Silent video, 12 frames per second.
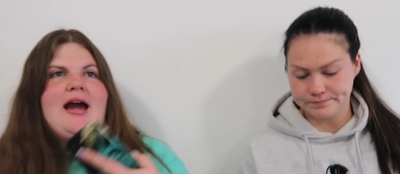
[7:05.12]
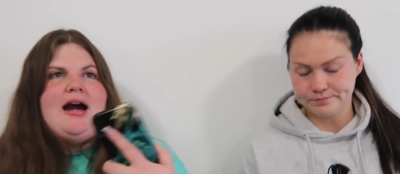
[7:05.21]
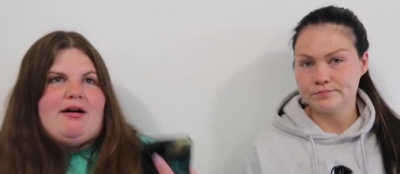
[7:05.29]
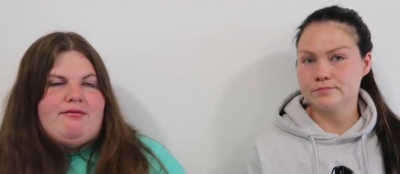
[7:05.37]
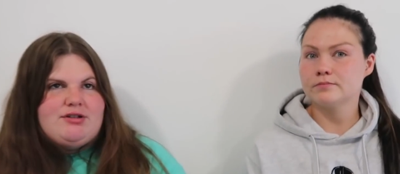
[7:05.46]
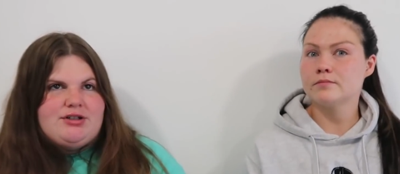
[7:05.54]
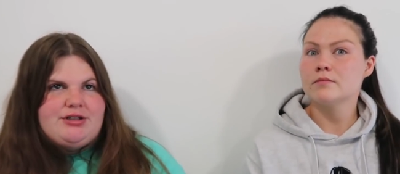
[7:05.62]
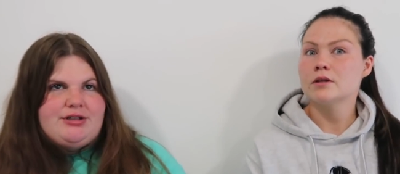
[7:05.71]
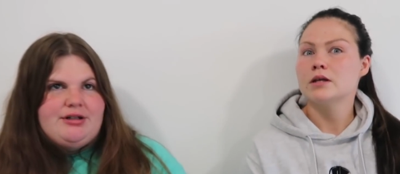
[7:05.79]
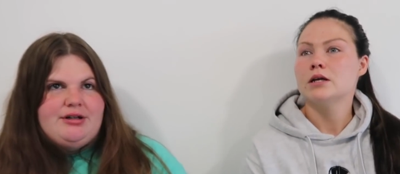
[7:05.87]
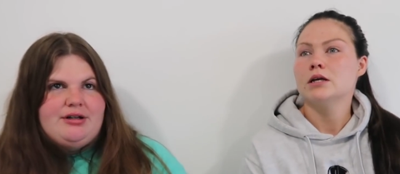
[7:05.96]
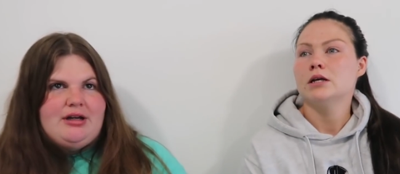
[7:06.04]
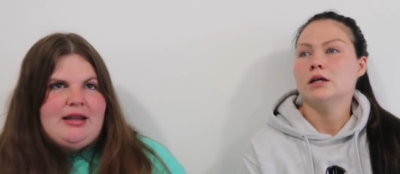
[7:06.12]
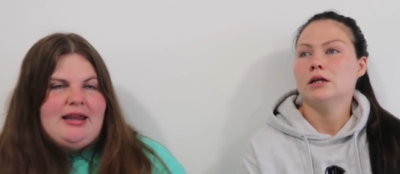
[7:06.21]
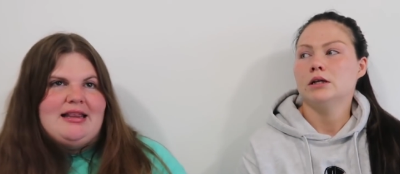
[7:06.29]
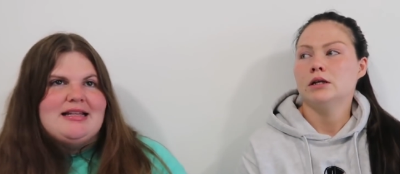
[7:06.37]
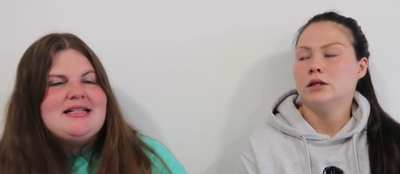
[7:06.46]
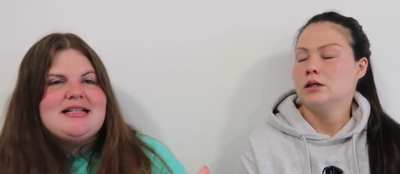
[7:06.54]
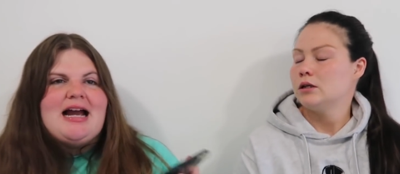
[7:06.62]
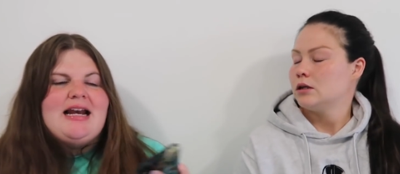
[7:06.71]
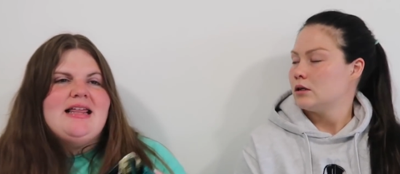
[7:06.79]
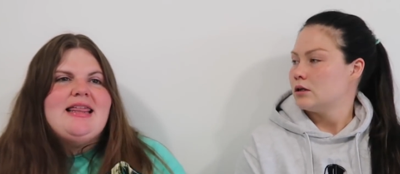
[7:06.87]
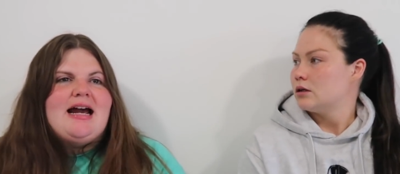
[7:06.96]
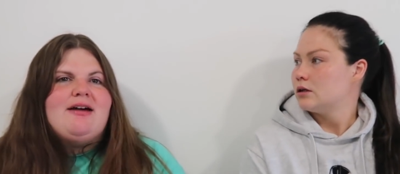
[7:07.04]
Speaker 1: after. And like this is kind
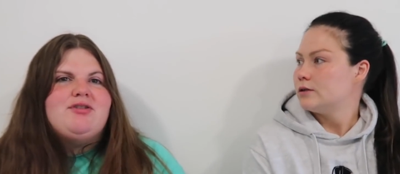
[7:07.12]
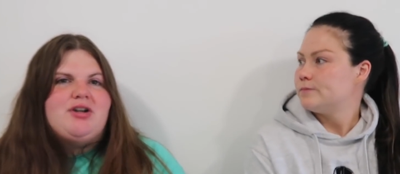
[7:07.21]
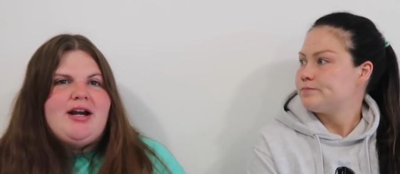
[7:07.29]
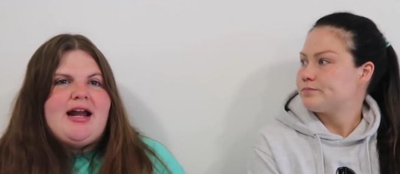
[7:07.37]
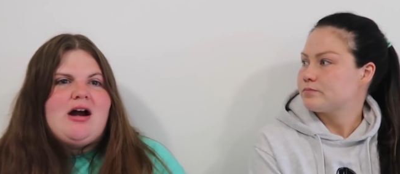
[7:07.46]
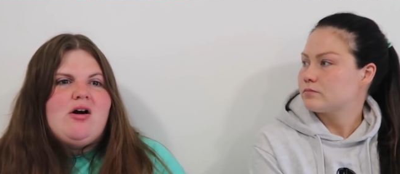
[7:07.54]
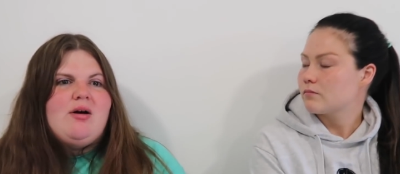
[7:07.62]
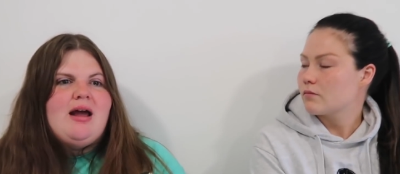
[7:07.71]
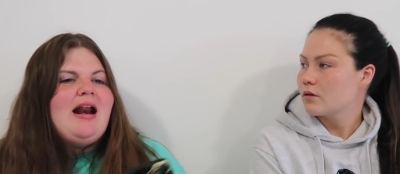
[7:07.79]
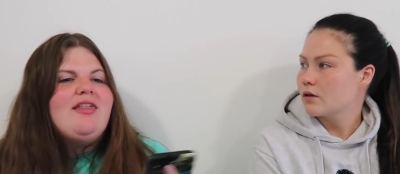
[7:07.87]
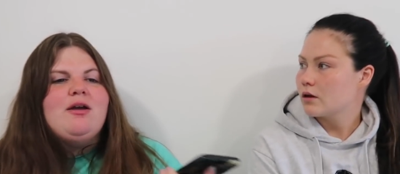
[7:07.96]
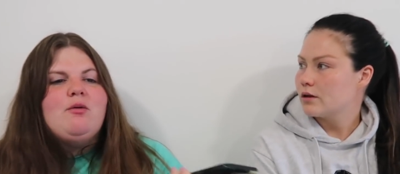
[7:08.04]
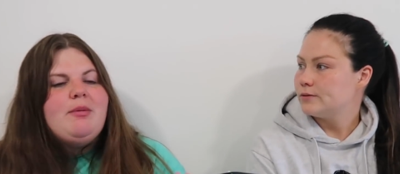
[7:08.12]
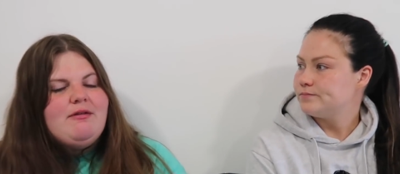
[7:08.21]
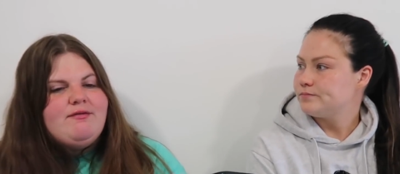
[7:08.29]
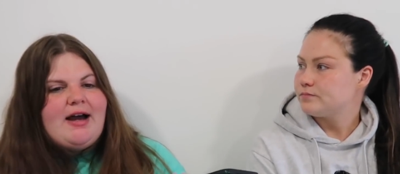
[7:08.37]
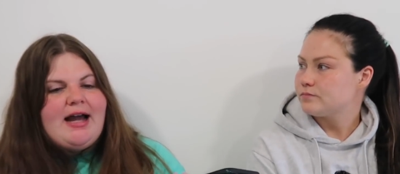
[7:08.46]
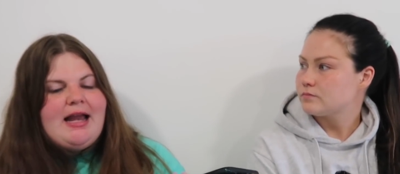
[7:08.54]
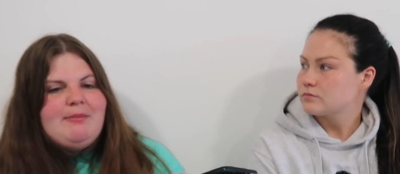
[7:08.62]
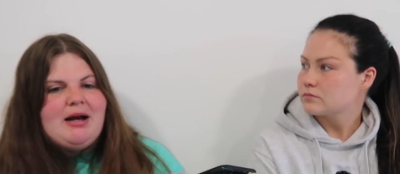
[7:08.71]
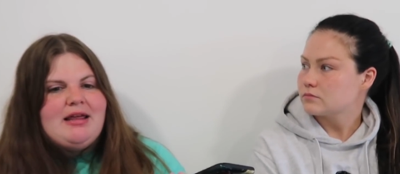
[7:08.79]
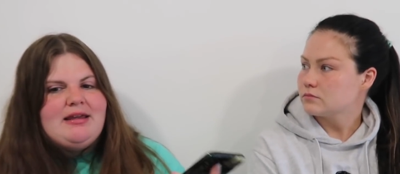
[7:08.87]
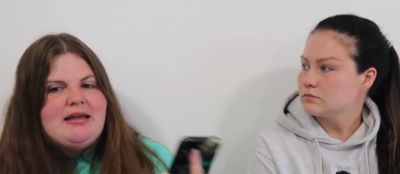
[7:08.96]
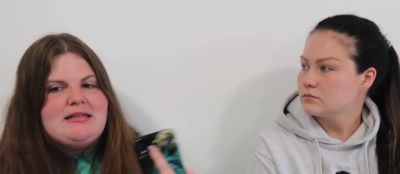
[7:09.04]
of the after now. And I think we'll be fine, but
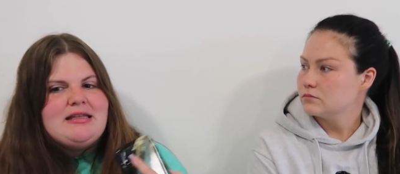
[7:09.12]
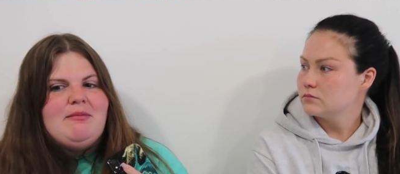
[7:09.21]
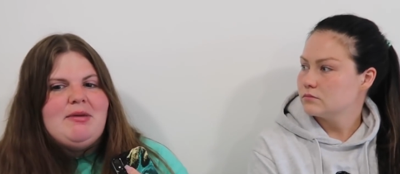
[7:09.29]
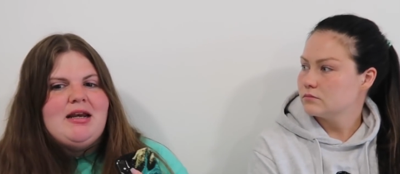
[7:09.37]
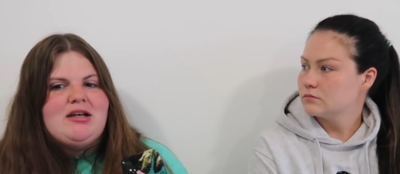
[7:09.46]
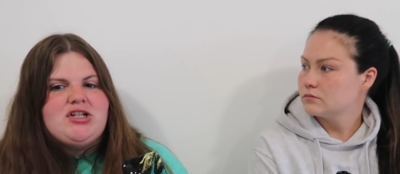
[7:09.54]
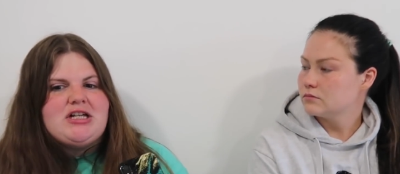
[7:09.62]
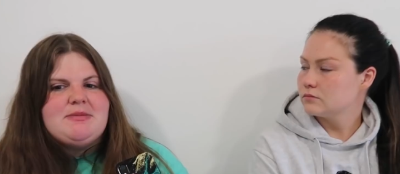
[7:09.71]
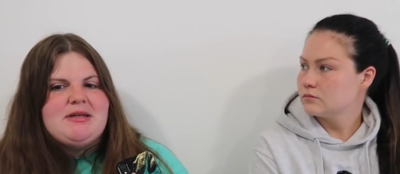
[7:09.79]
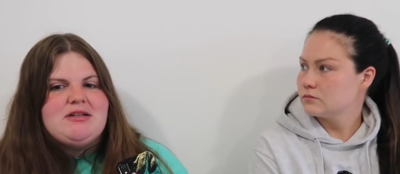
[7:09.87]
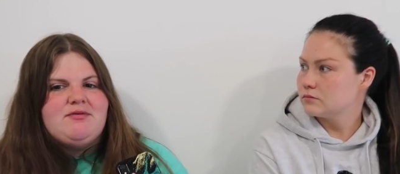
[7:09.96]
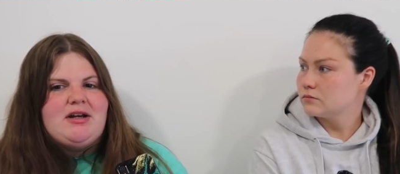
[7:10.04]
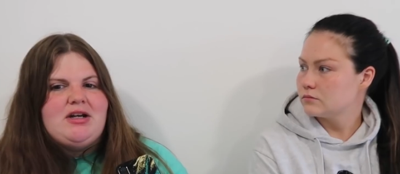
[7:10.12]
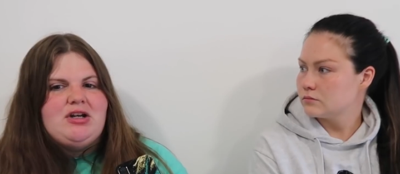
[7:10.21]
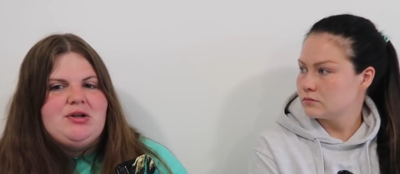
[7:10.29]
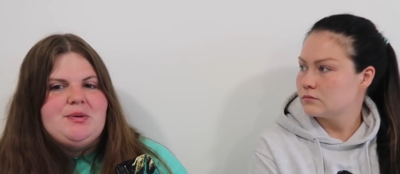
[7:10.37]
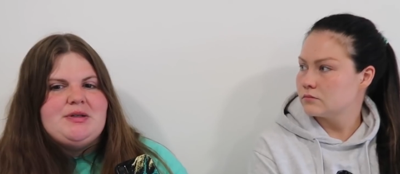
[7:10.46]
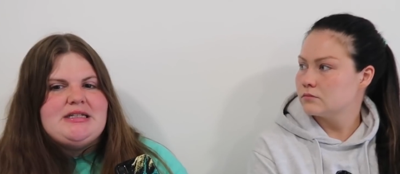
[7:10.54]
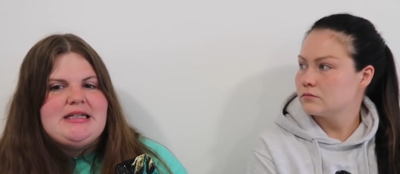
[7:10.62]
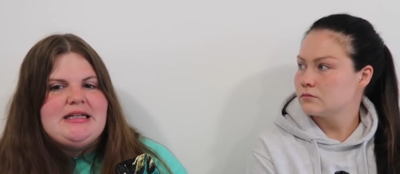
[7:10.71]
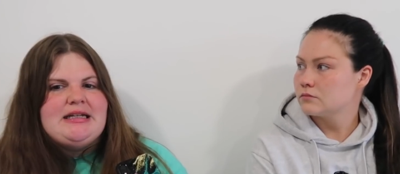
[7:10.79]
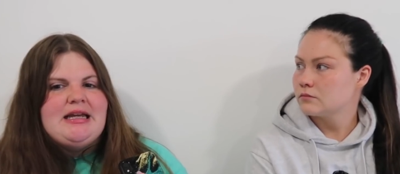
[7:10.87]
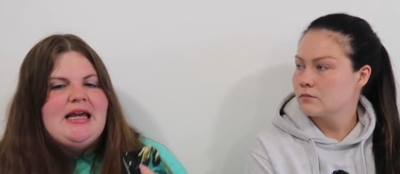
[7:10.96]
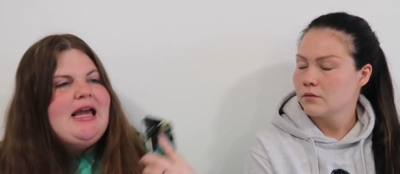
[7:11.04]
I think it's gonna be an adjustment to find a new mm -hmm.
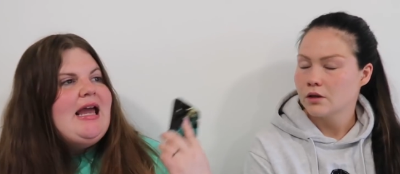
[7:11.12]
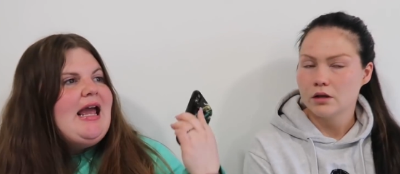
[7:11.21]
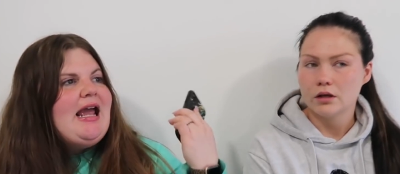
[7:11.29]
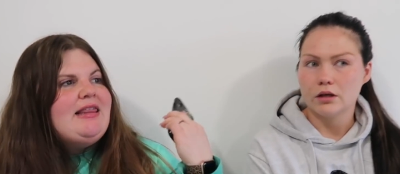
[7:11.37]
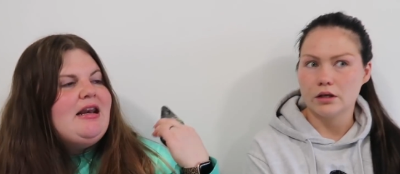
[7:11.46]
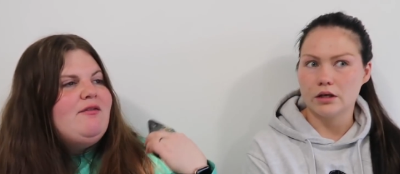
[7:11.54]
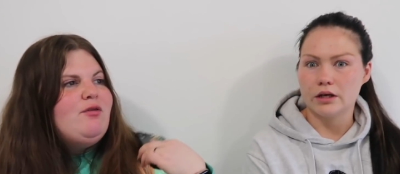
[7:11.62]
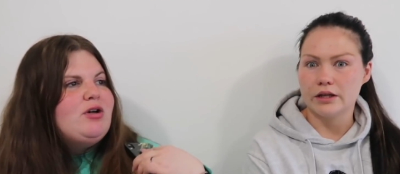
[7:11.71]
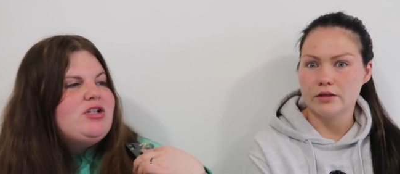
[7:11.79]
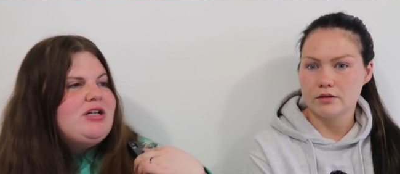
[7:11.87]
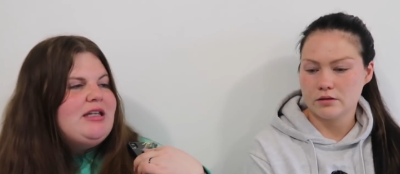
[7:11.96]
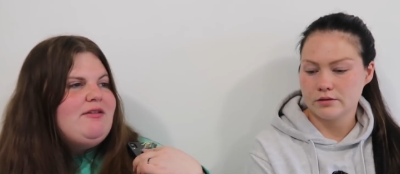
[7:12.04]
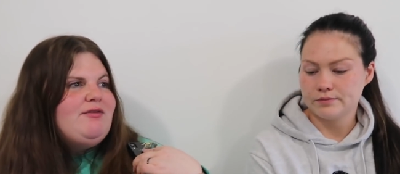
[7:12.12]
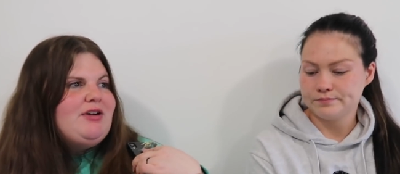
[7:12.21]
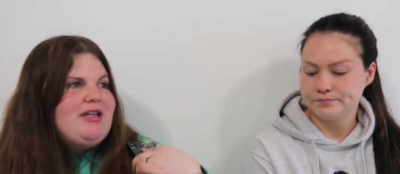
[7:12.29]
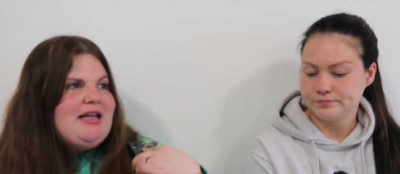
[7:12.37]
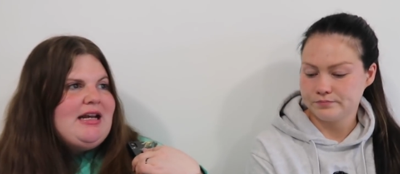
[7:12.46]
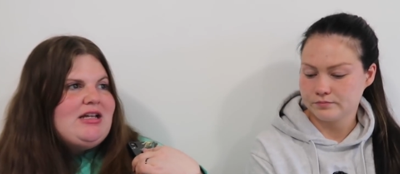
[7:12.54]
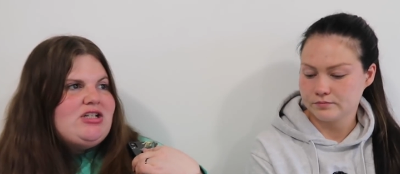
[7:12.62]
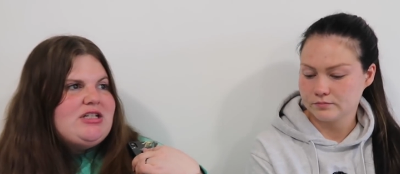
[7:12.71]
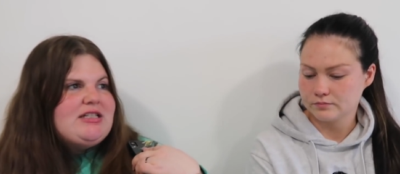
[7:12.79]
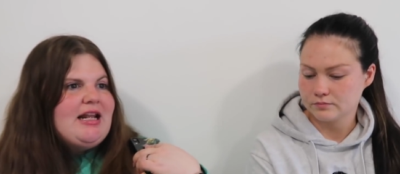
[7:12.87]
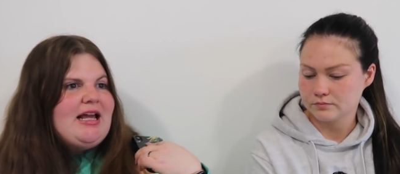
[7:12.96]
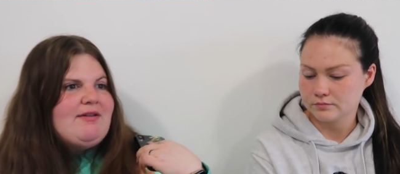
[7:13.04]
routine. And then yeah, unfortunately for Jenna,
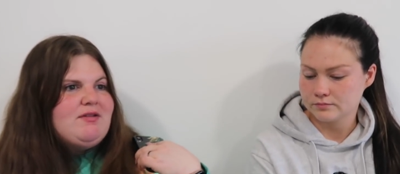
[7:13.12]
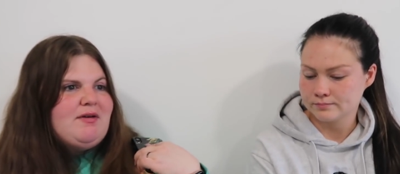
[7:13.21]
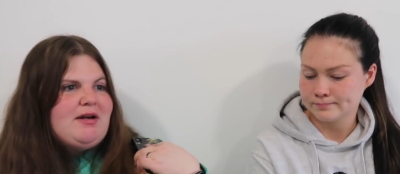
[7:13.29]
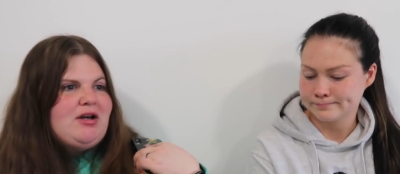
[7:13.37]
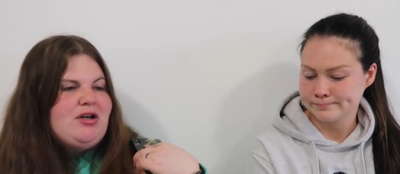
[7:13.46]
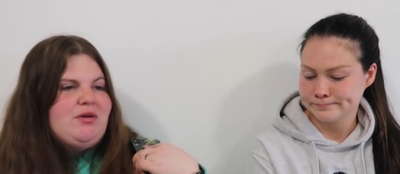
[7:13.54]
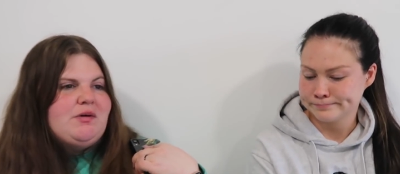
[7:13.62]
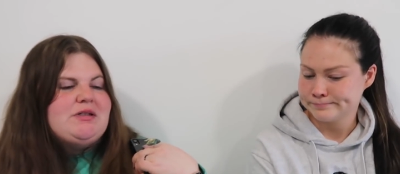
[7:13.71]
she's gonna have to find a new